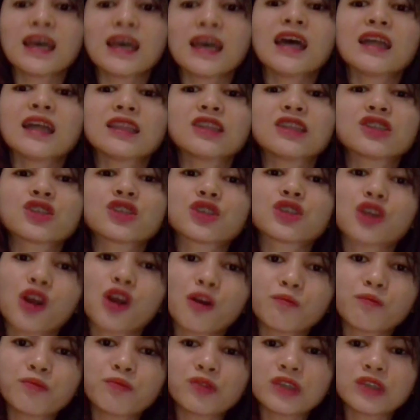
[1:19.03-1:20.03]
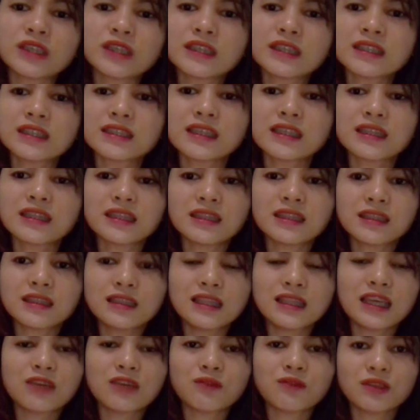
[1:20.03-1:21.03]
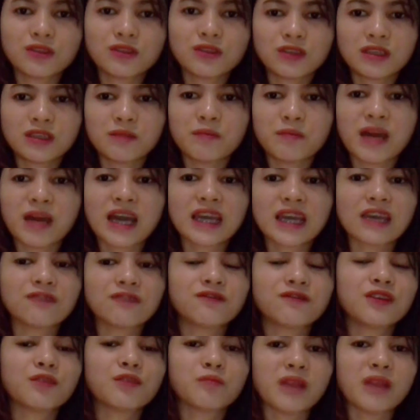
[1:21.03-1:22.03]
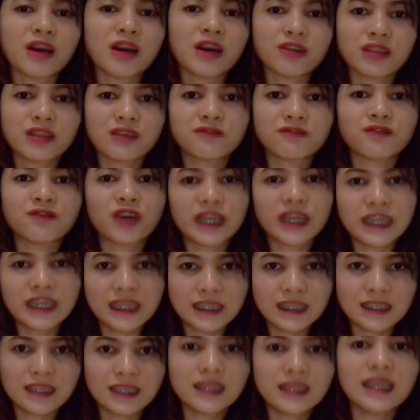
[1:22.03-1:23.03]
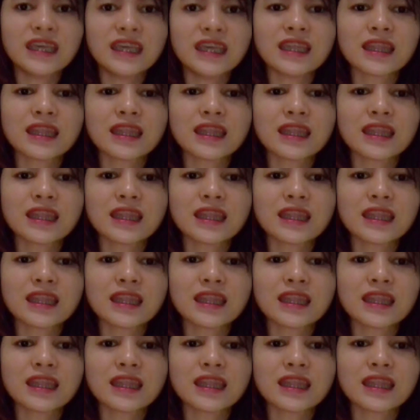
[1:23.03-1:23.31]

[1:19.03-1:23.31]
The straw pushes the liquid to the back of your mouth, avoiding the teeth.